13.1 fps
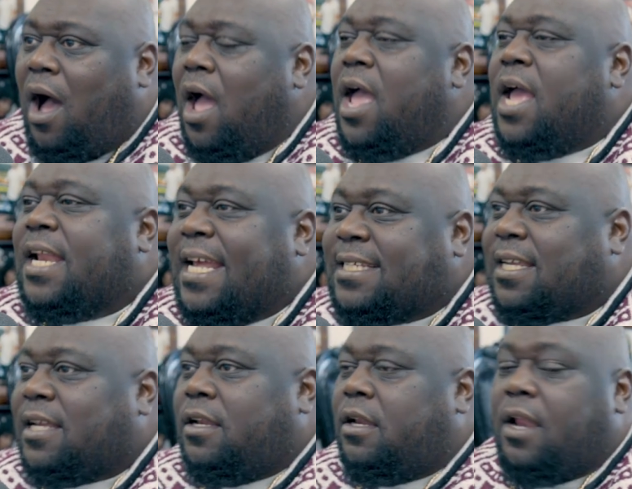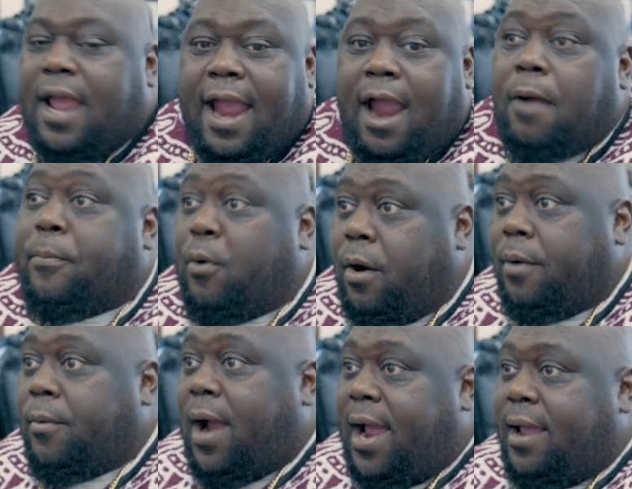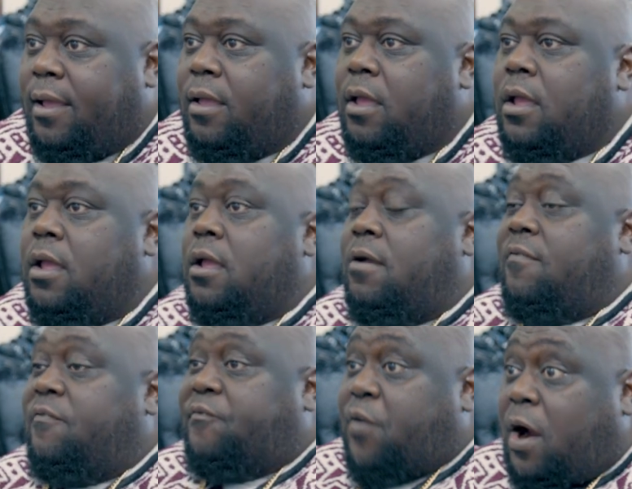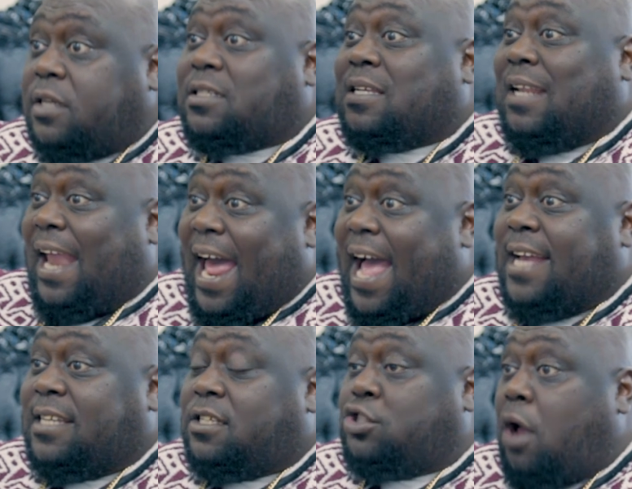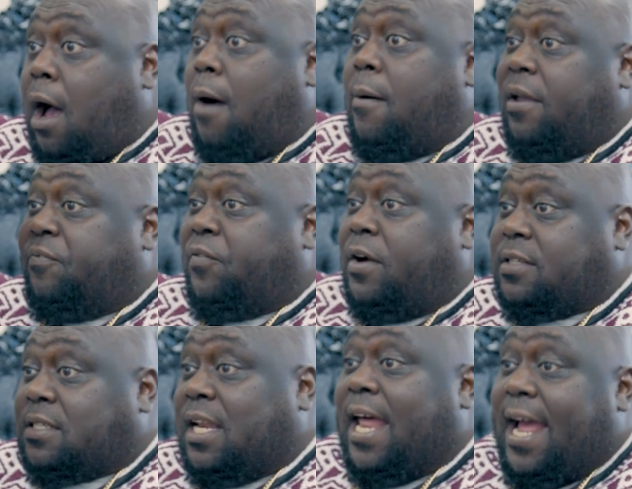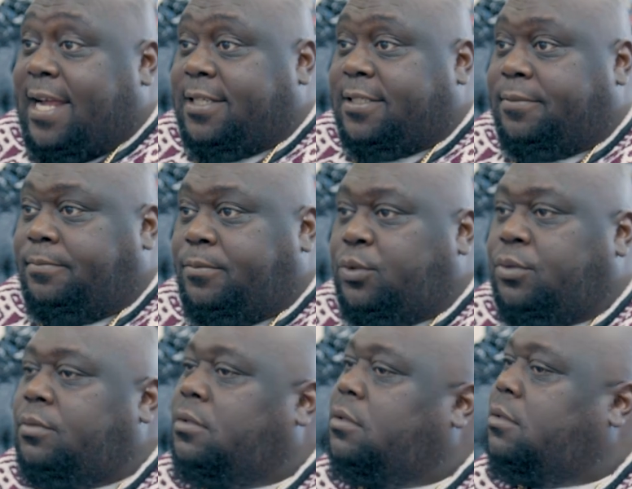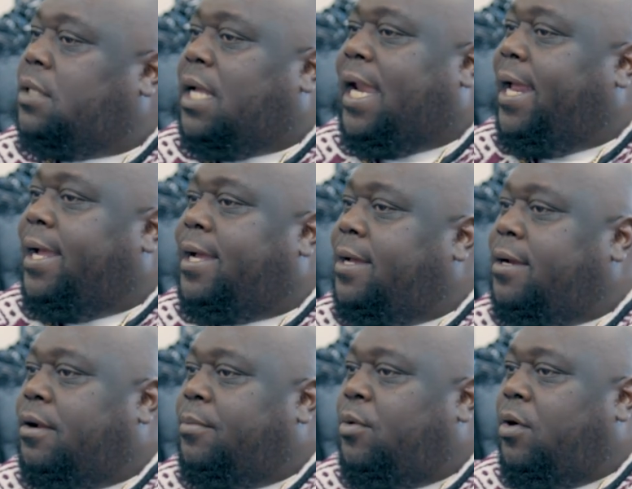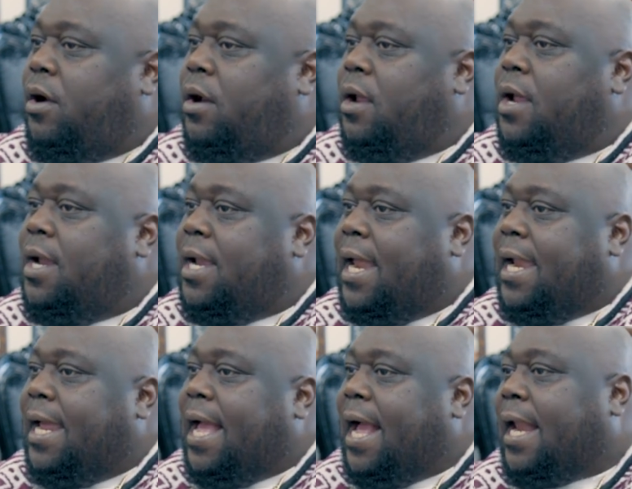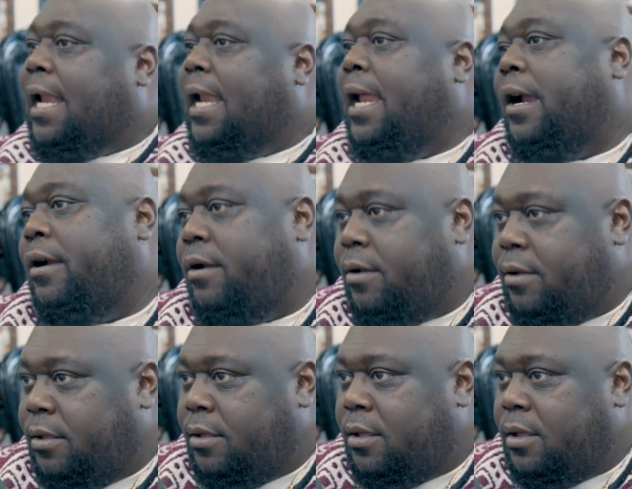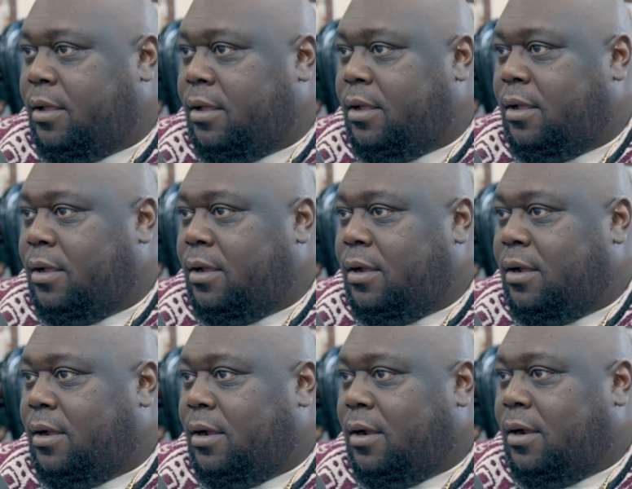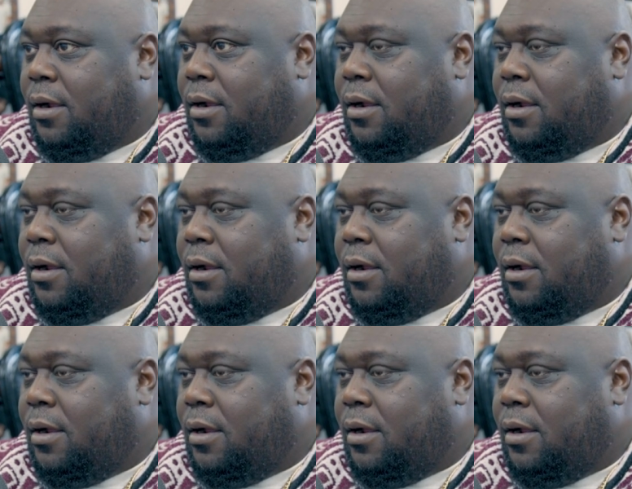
I uh, love it. Listen, the airport, right? Yeah. First class is always first class. That ain't good no more. Now they got clear. Mm.